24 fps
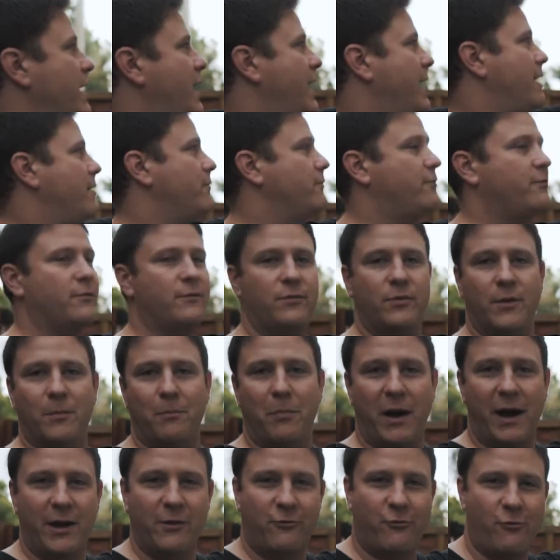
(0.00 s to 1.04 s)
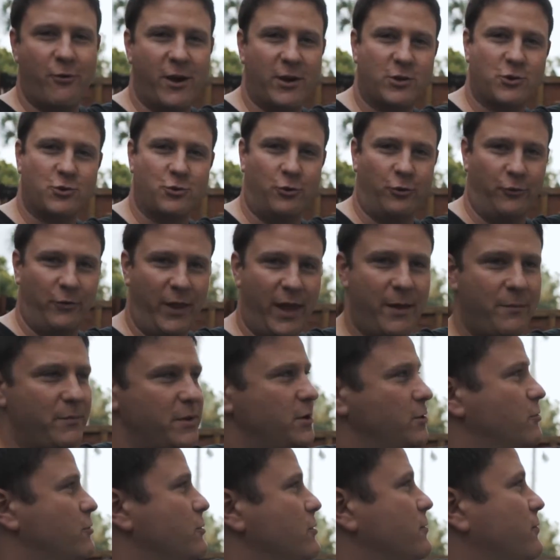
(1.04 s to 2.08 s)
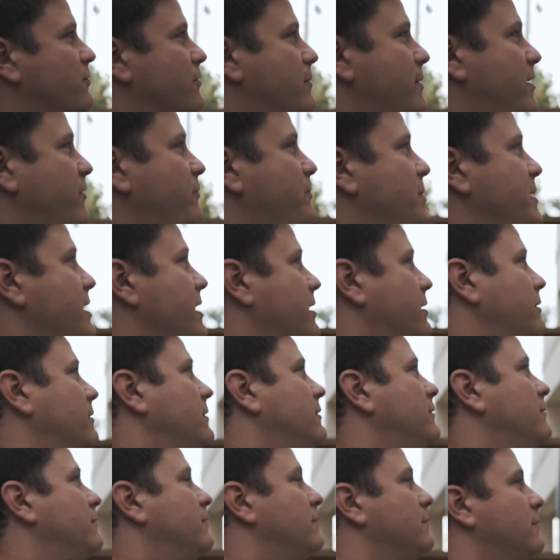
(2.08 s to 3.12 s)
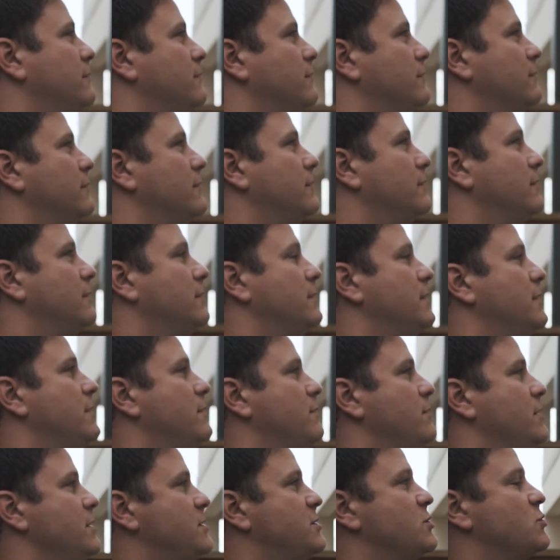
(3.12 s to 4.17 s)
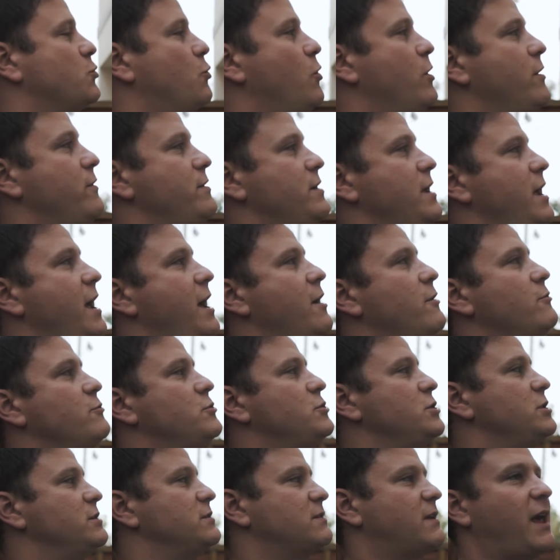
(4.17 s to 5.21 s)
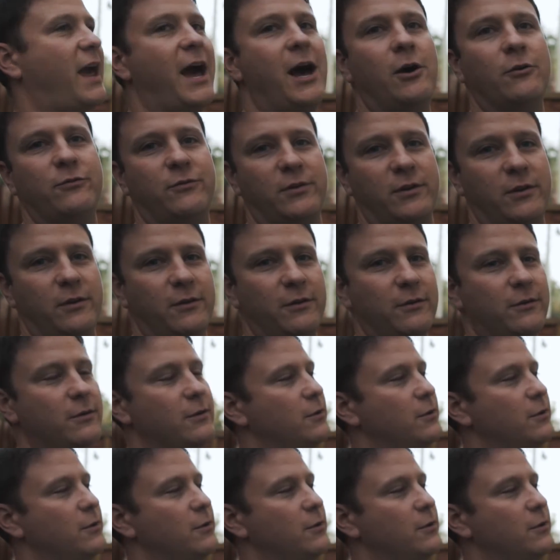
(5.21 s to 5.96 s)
have the bidirectional net meter from FPL. This is where the energy is counted,